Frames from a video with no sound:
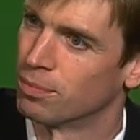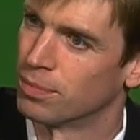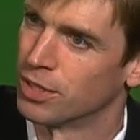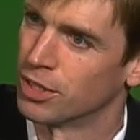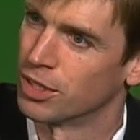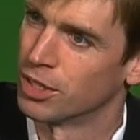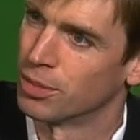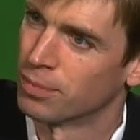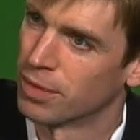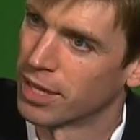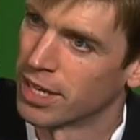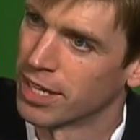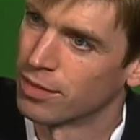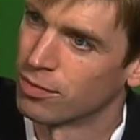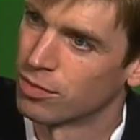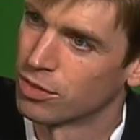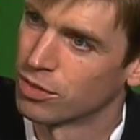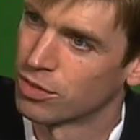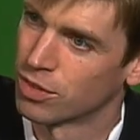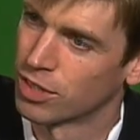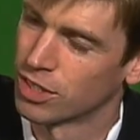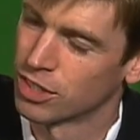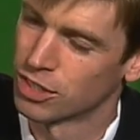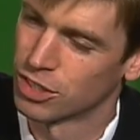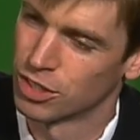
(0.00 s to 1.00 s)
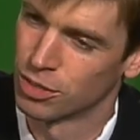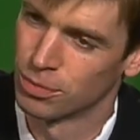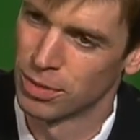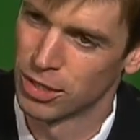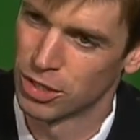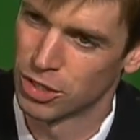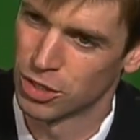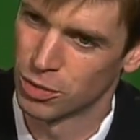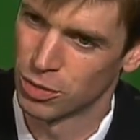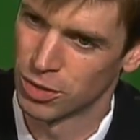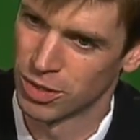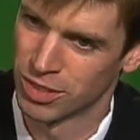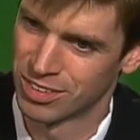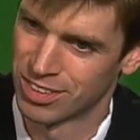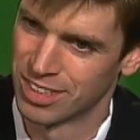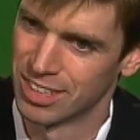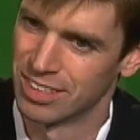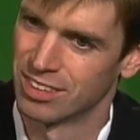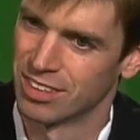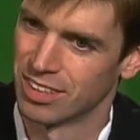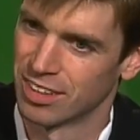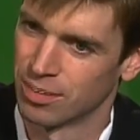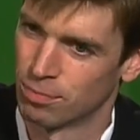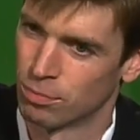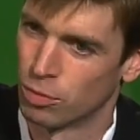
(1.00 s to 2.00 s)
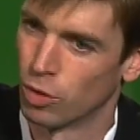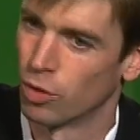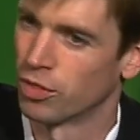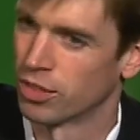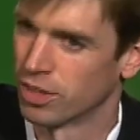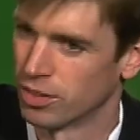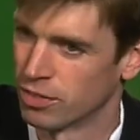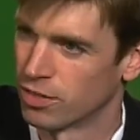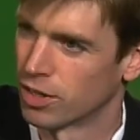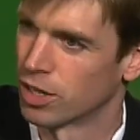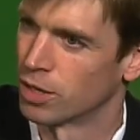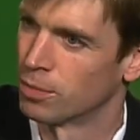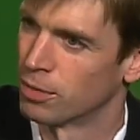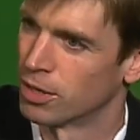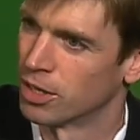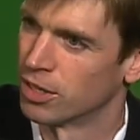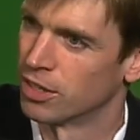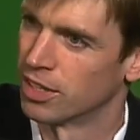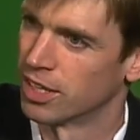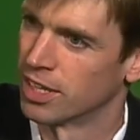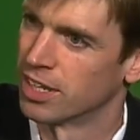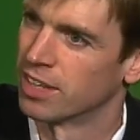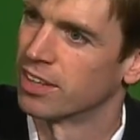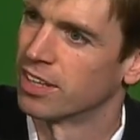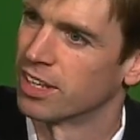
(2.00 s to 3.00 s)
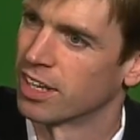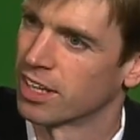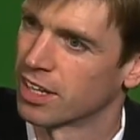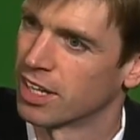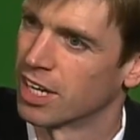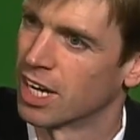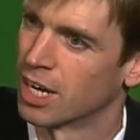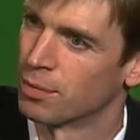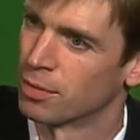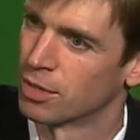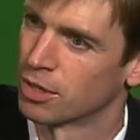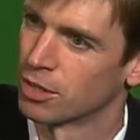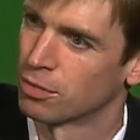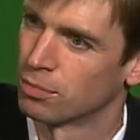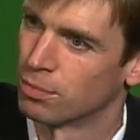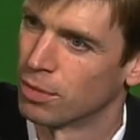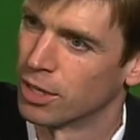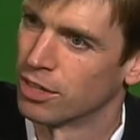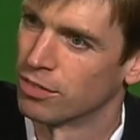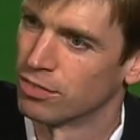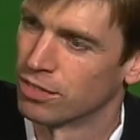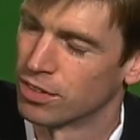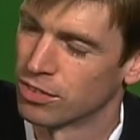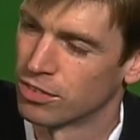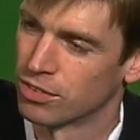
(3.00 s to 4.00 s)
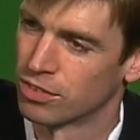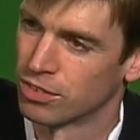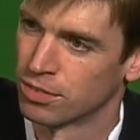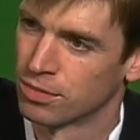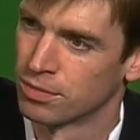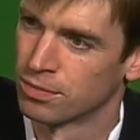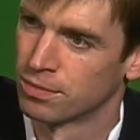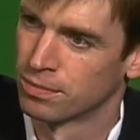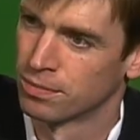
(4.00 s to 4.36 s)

build up that infrastructure to make sure we're seizing both the environmental and the economic benefits.